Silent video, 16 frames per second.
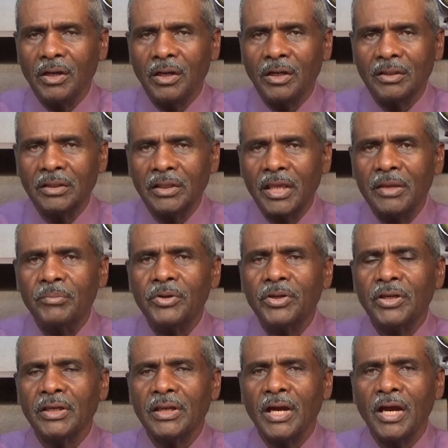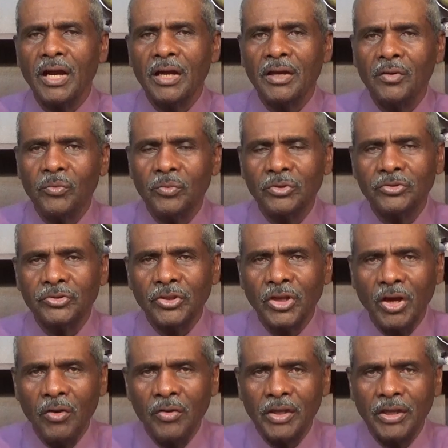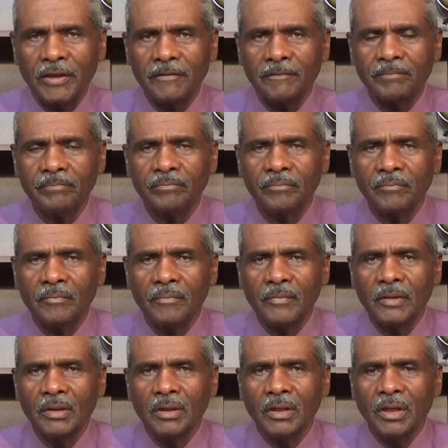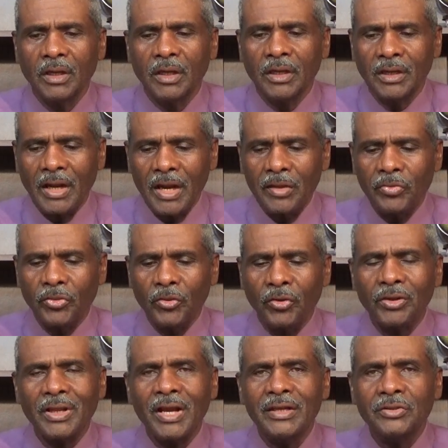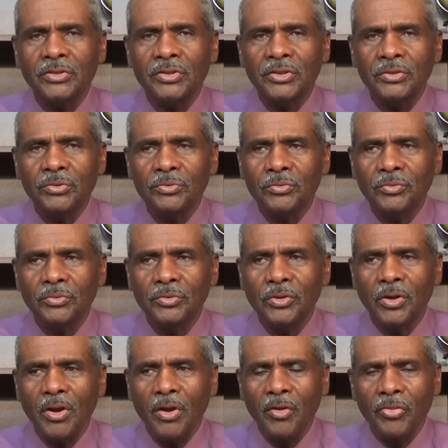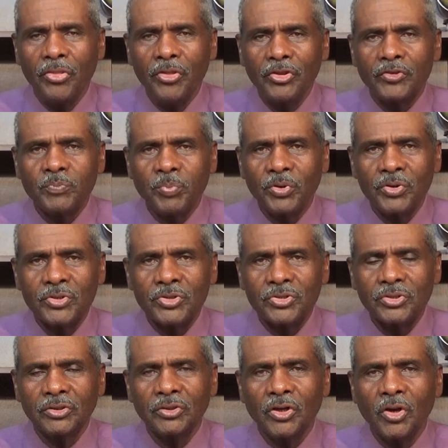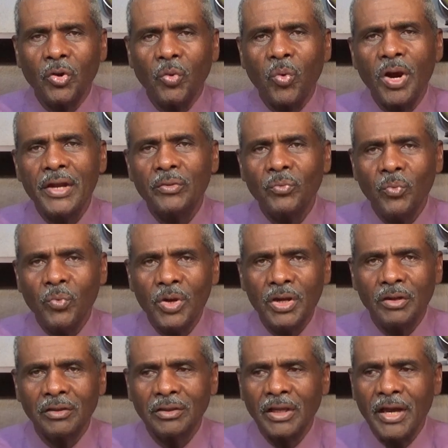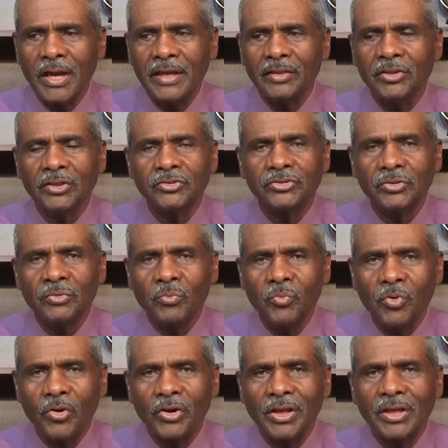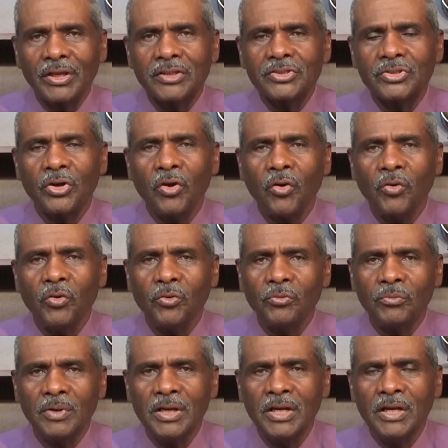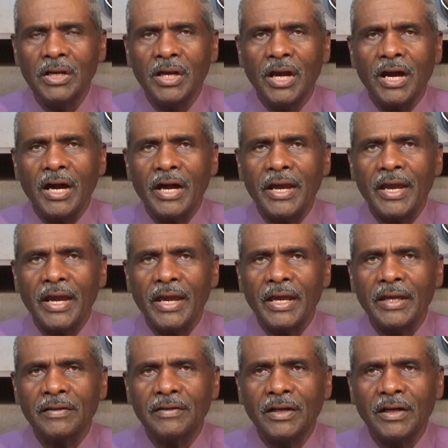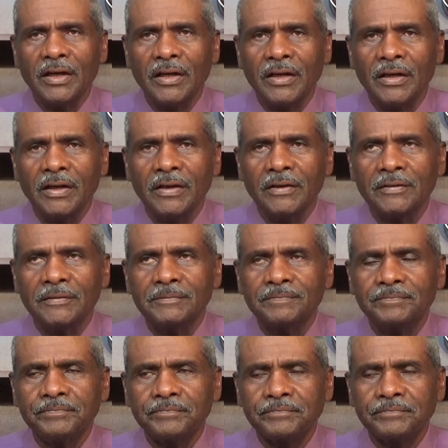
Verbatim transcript: a neighbor and I was talking, and I thought I knew this person quite well. I had done some work at his home. I had um,